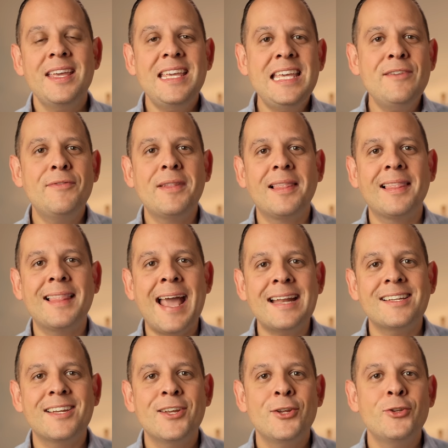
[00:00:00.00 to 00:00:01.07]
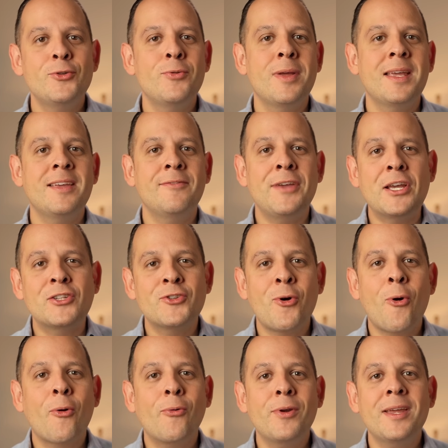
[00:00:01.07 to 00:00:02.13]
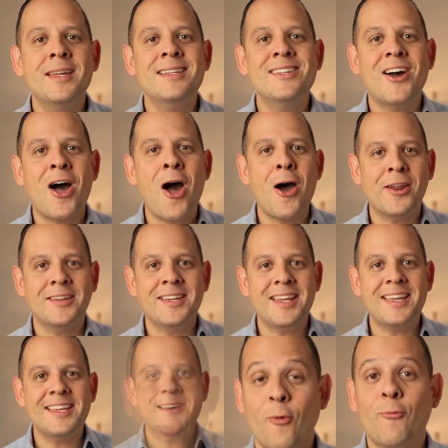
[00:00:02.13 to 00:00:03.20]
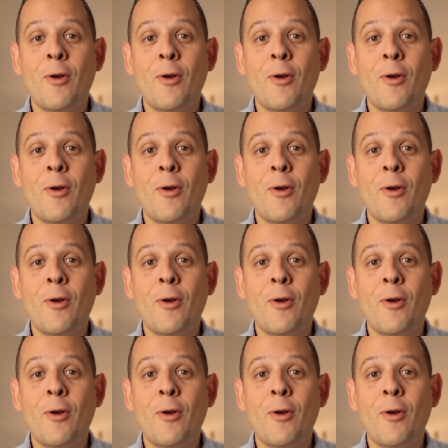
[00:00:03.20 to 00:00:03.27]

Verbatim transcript: even led to a Victorian oddity.